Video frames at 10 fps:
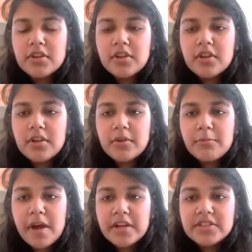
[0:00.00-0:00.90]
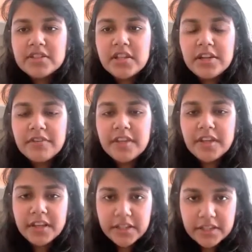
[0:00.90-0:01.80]
the margin that we
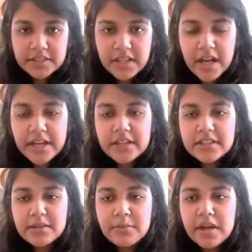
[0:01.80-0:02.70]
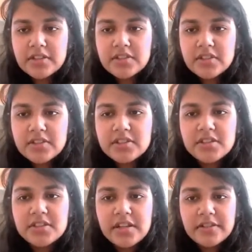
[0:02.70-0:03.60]
increase, the higher the margin
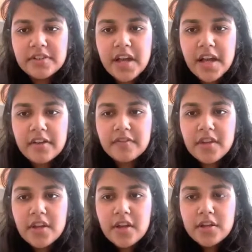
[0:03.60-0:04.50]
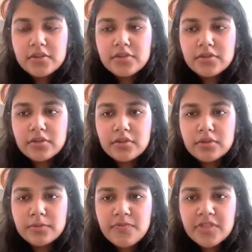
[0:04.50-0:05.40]
distance that we have,
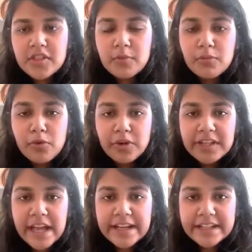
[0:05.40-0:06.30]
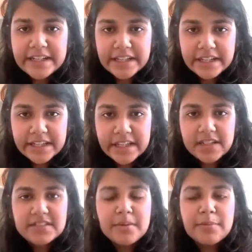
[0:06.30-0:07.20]
so the more tightly they
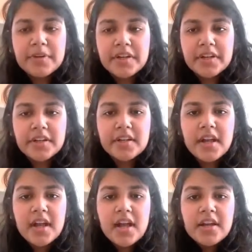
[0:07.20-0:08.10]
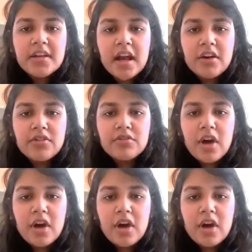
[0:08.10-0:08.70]
are separated. Now